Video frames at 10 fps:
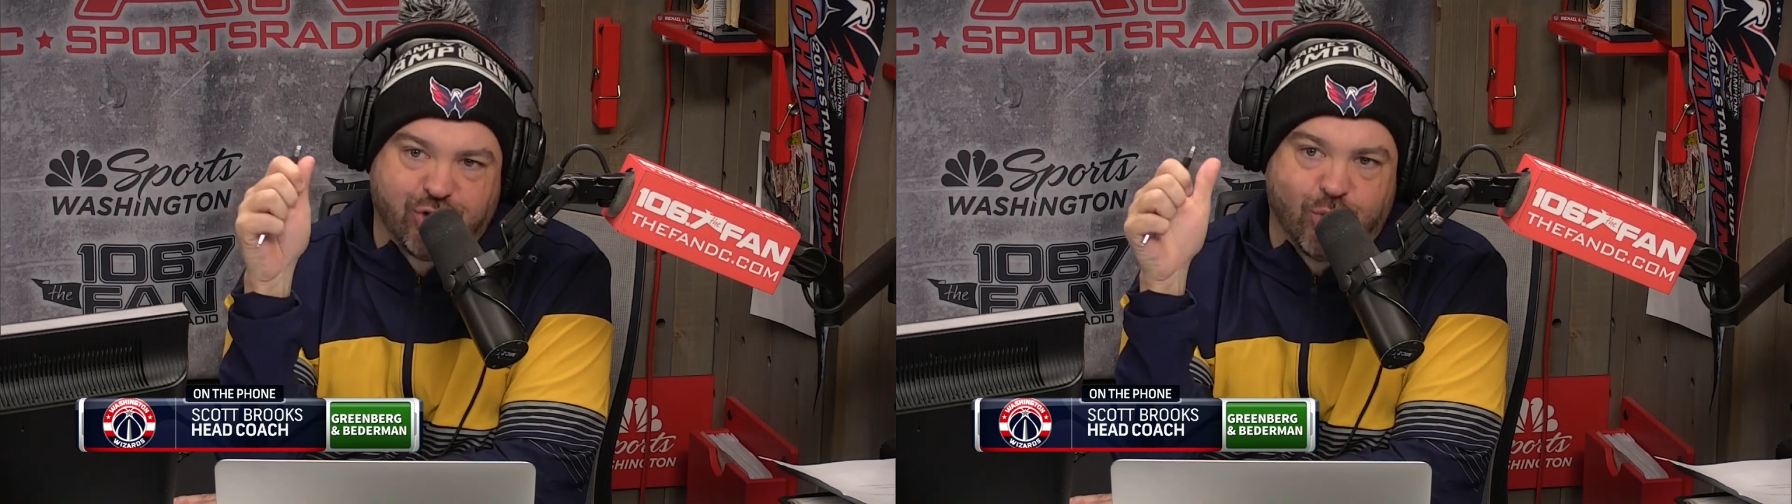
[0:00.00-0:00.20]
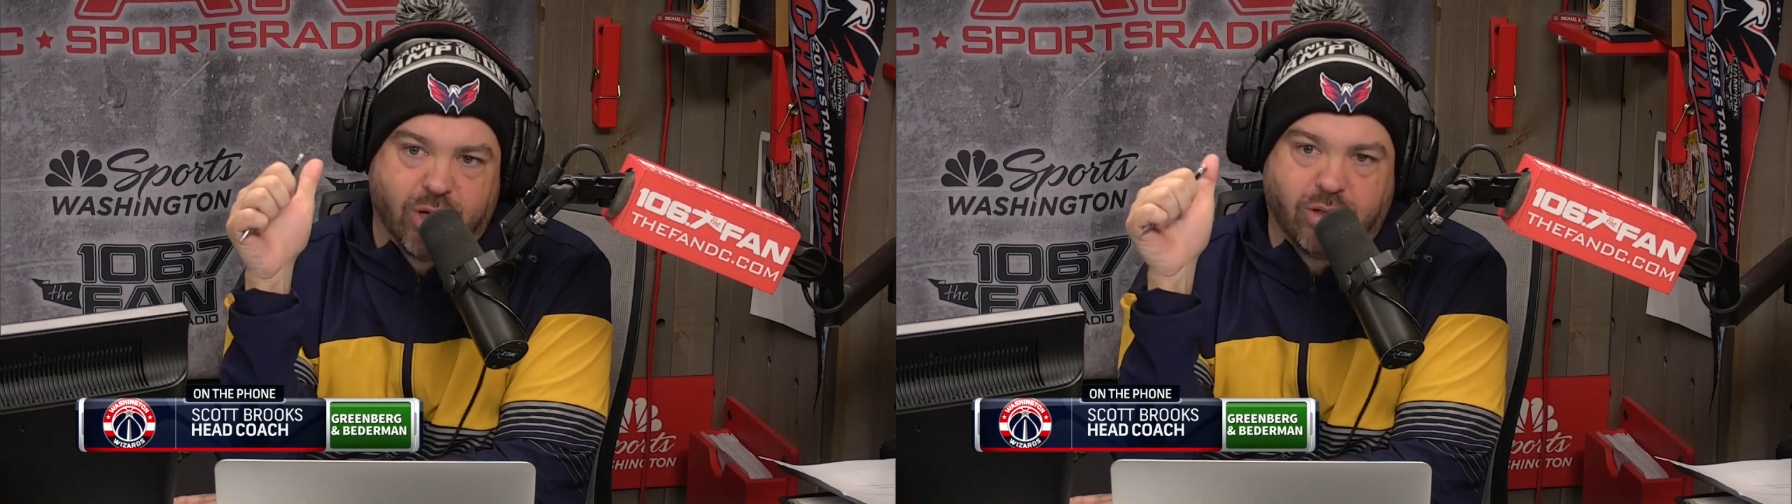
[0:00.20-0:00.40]

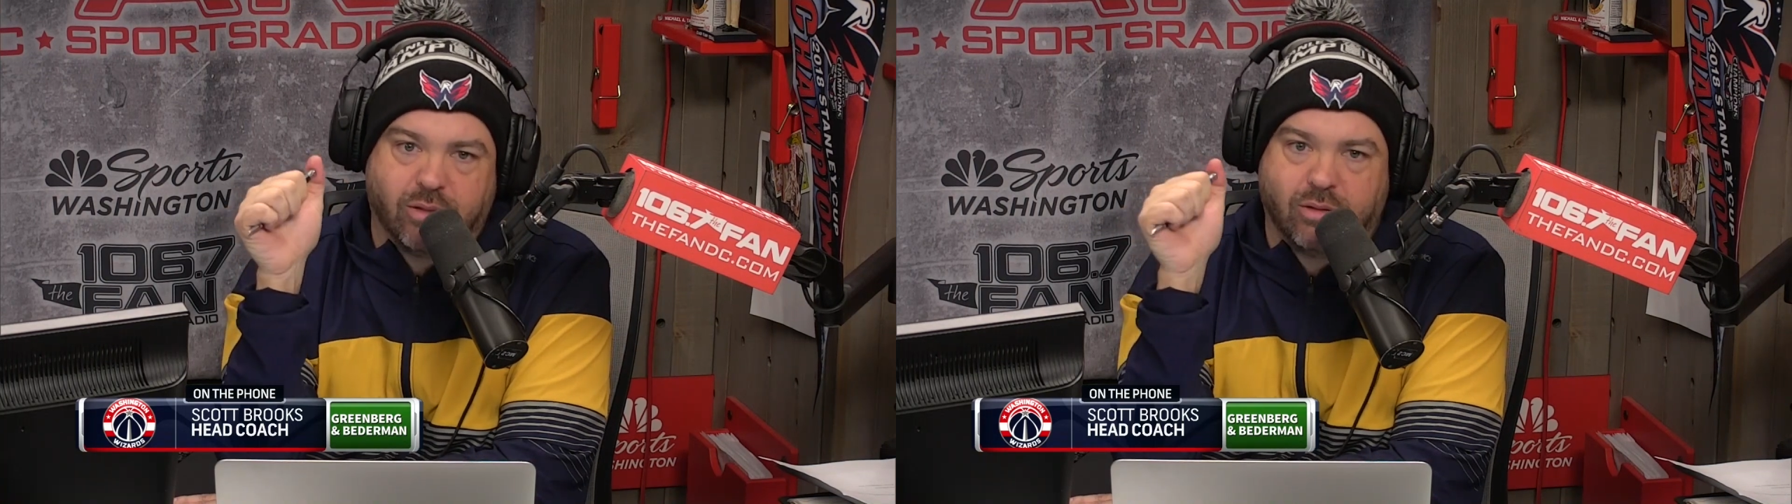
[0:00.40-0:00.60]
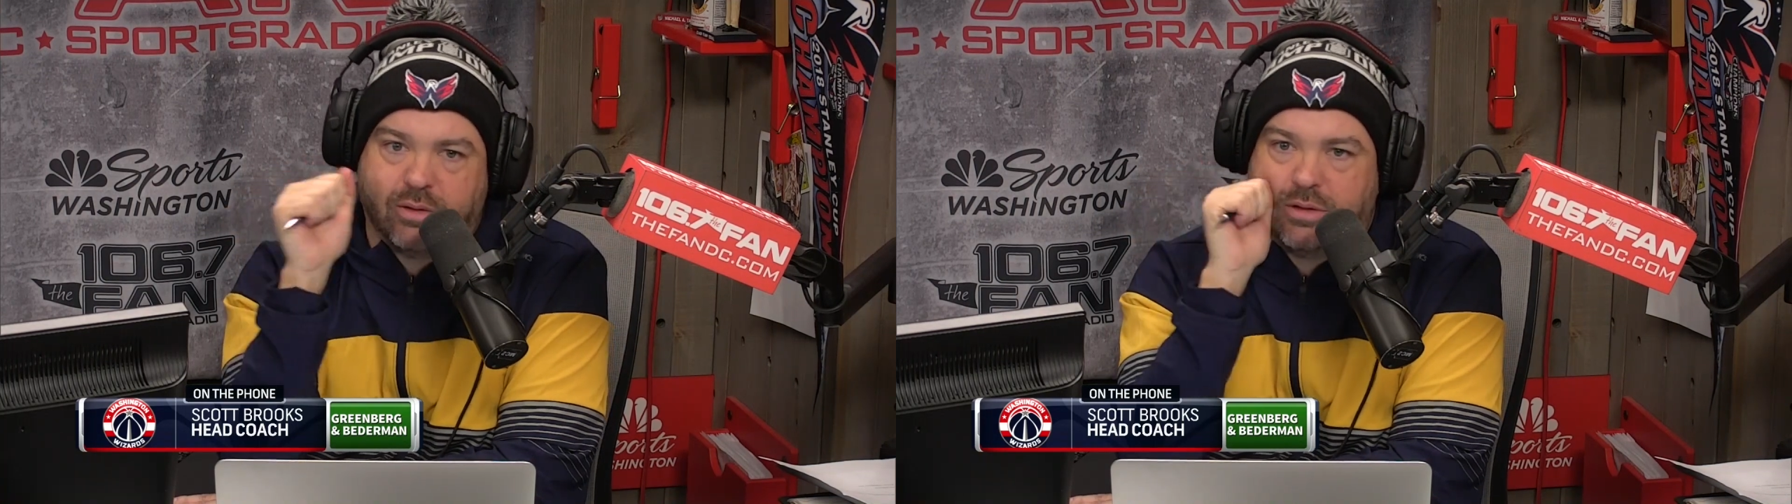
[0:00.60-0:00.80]
to
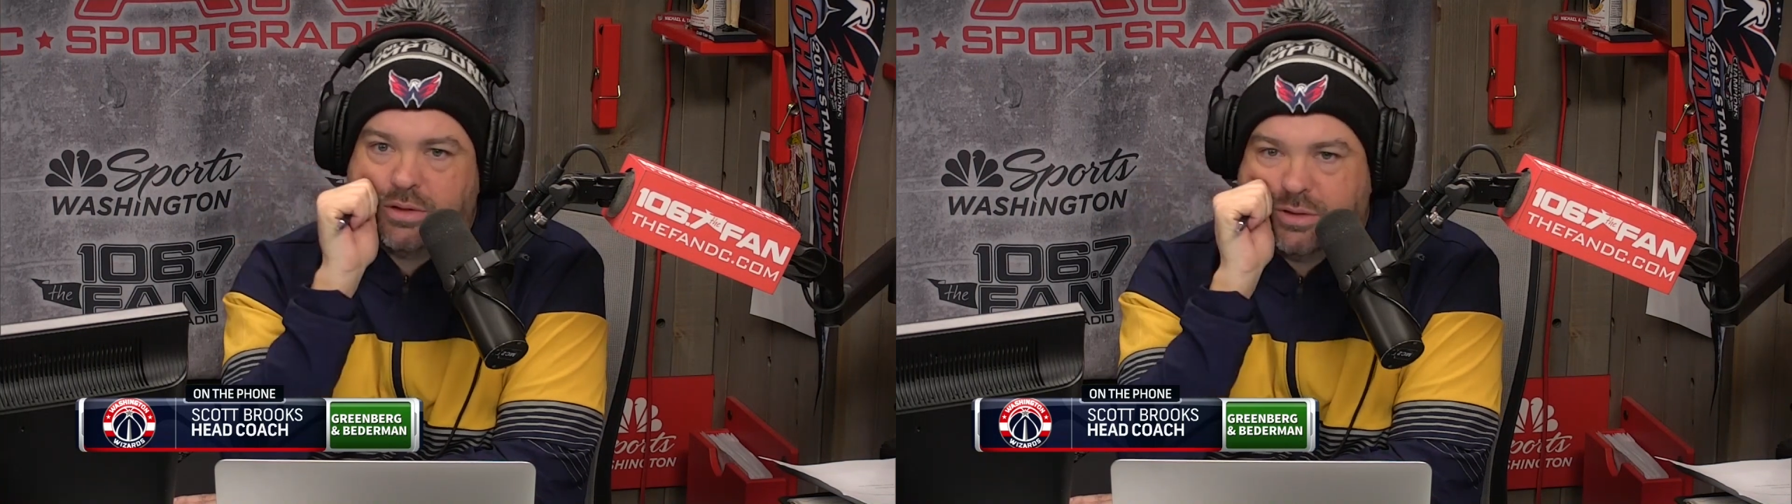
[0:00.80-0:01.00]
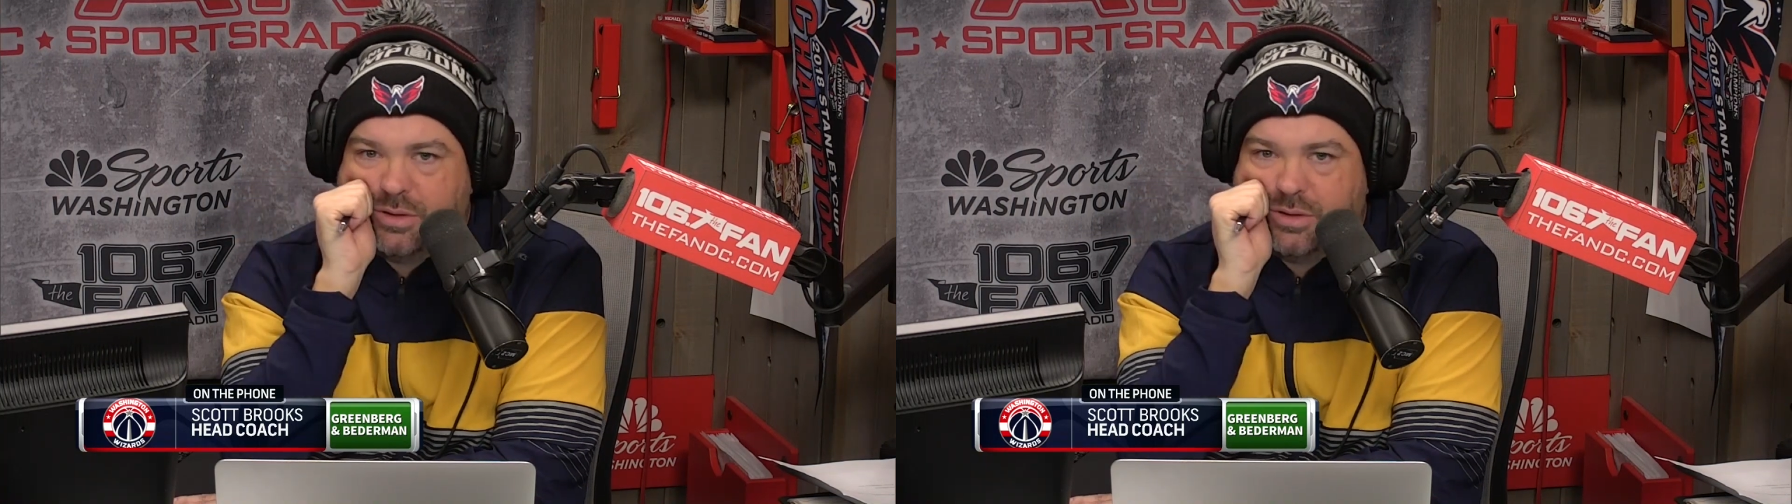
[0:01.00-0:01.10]
it?